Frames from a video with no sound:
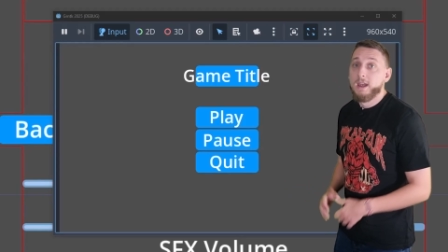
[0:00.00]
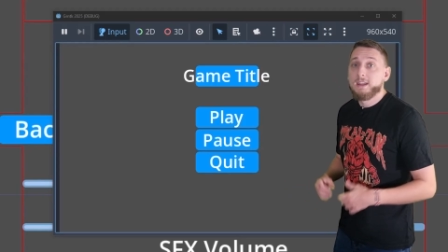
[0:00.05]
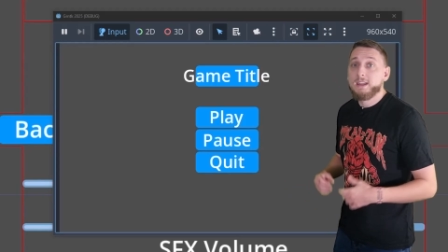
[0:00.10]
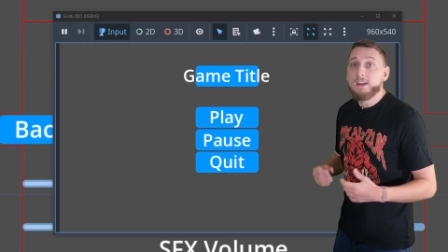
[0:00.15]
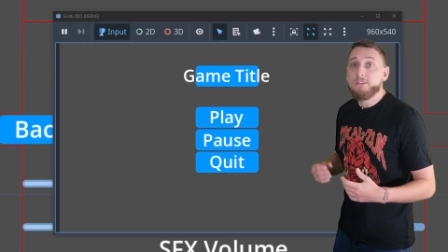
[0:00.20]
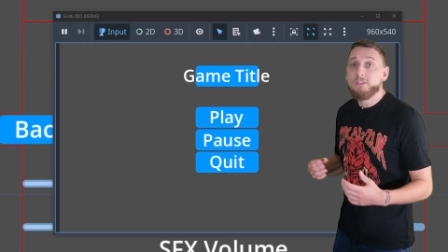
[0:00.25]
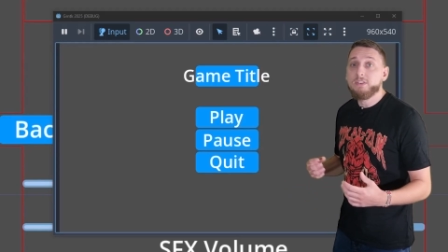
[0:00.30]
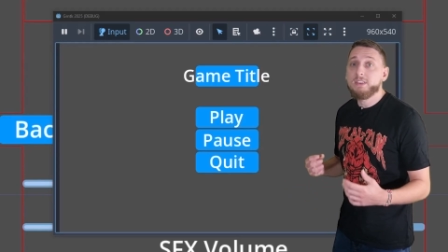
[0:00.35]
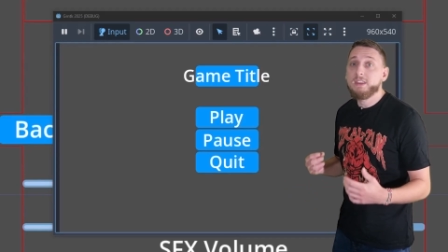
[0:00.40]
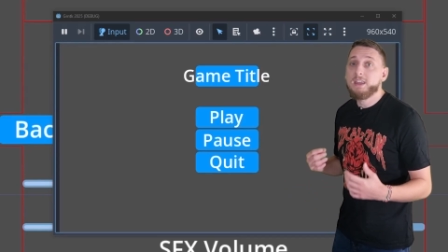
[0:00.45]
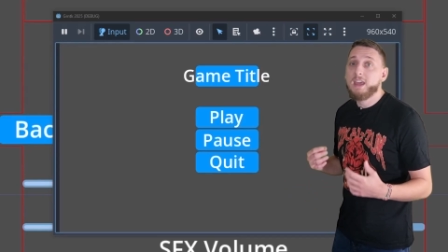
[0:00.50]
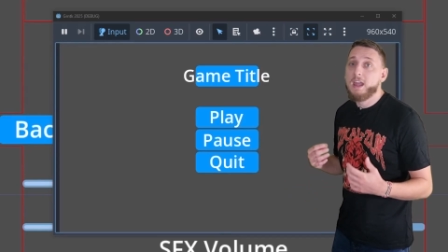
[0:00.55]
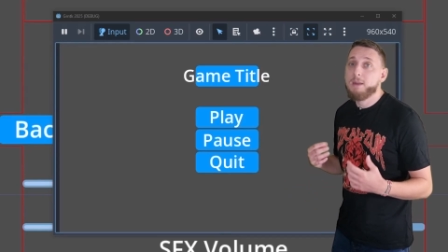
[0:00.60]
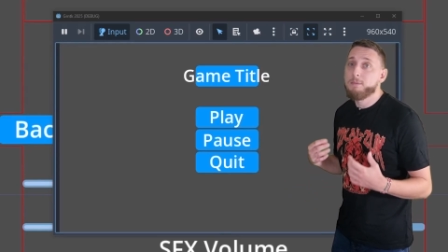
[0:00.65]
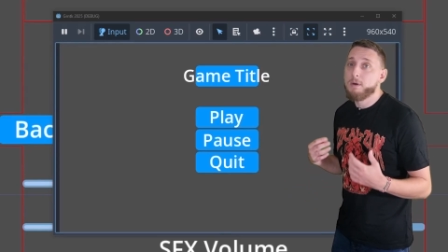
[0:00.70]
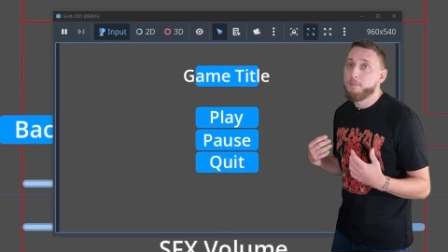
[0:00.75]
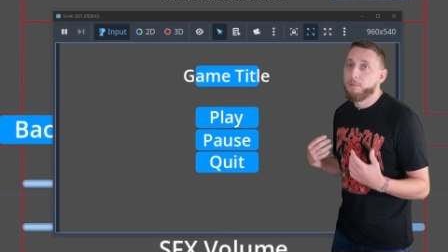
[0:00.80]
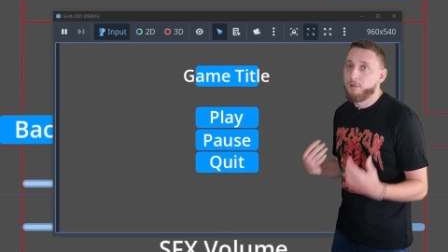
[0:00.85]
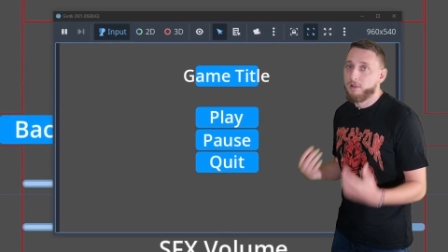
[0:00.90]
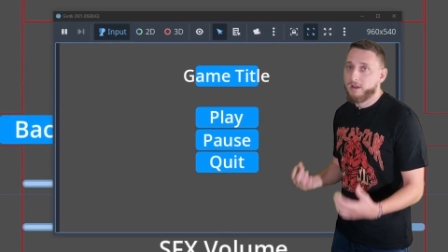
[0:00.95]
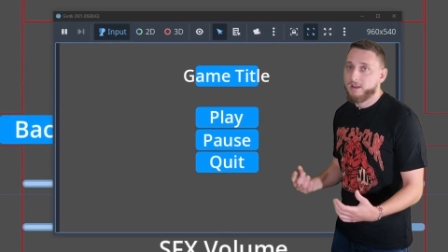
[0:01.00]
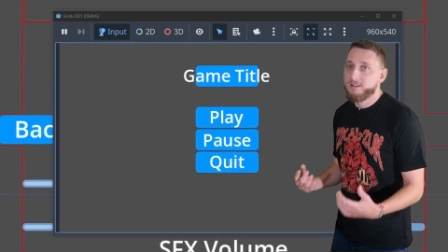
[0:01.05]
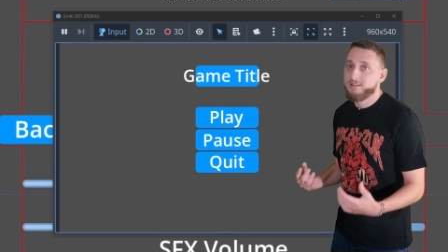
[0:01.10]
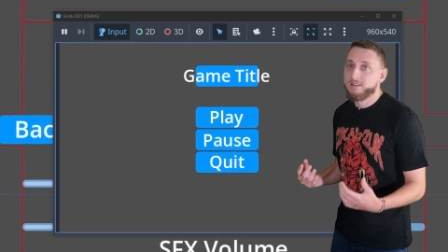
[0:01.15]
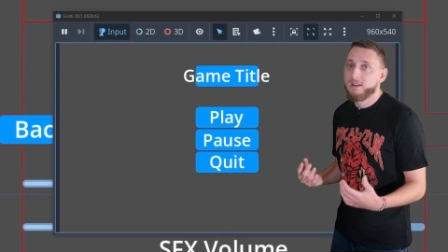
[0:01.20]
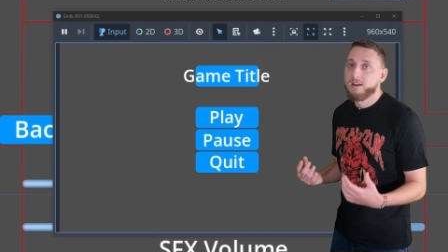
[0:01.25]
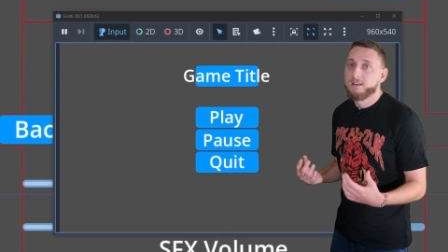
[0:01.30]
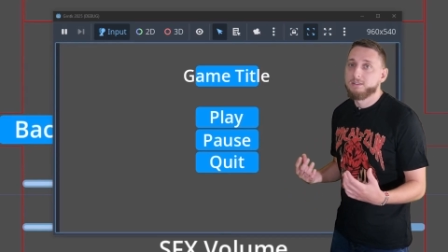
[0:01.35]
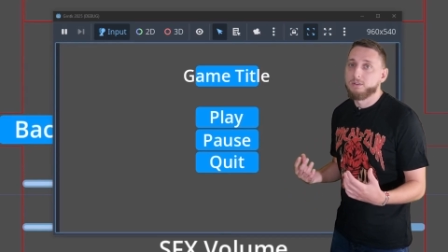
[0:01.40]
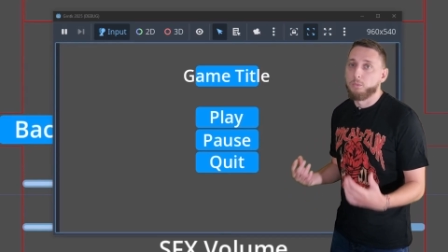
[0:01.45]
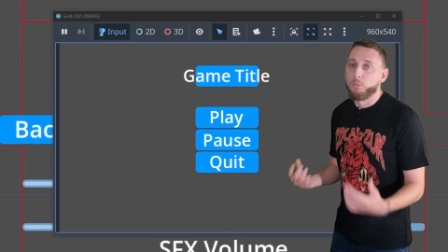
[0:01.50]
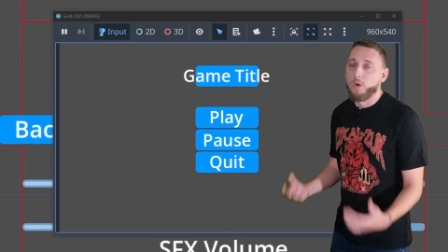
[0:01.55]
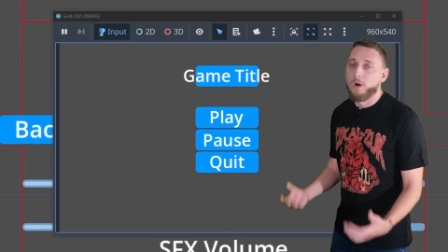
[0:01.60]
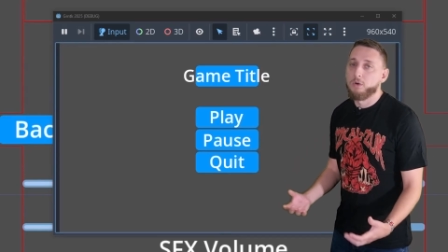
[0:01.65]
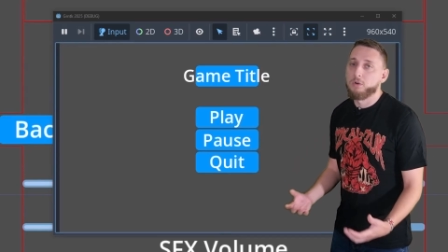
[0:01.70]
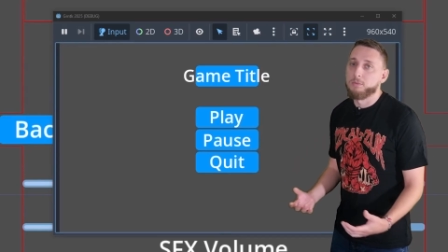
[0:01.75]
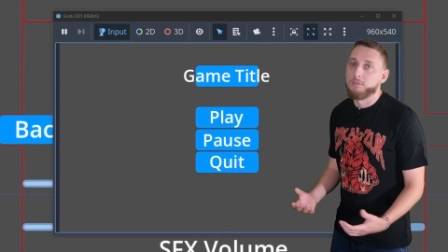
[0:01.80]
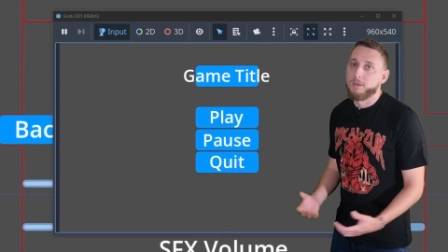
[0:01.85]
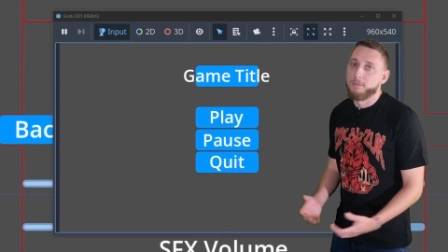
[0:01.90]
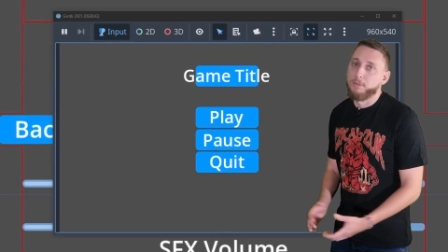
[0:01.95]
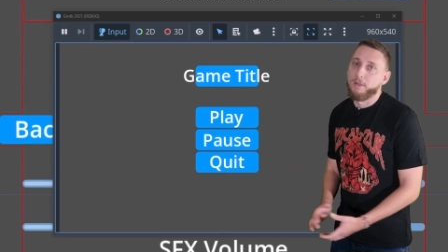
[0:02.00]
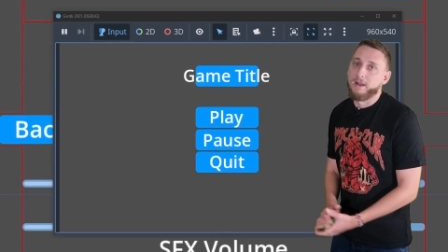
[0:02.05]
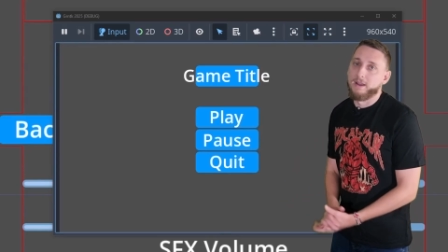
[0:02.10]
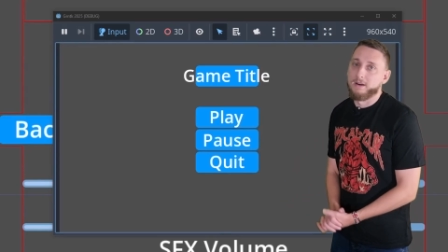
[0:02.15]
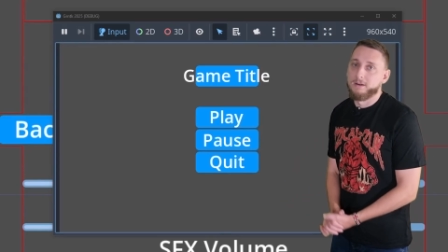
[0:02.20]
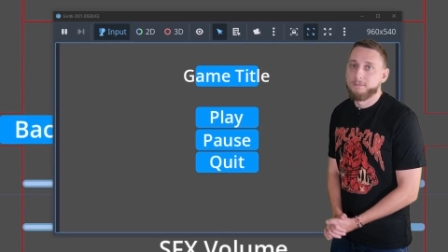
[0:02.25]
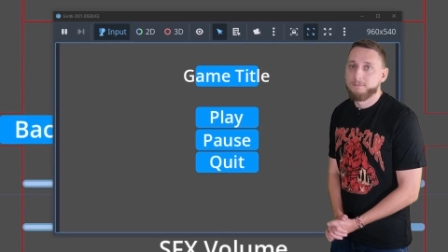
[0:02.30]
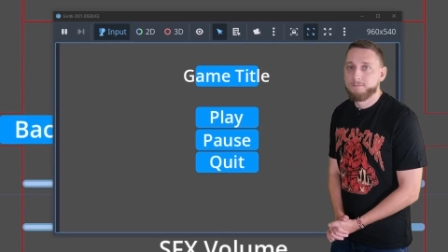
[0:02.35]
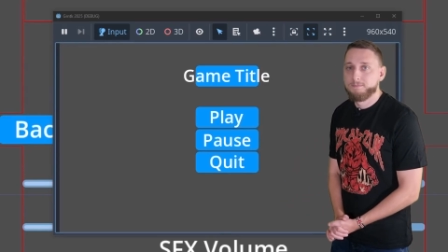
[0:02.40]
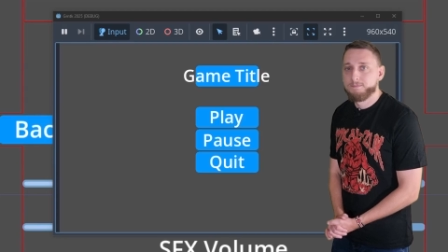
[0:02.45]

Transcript: giving the game a place to welcome the player.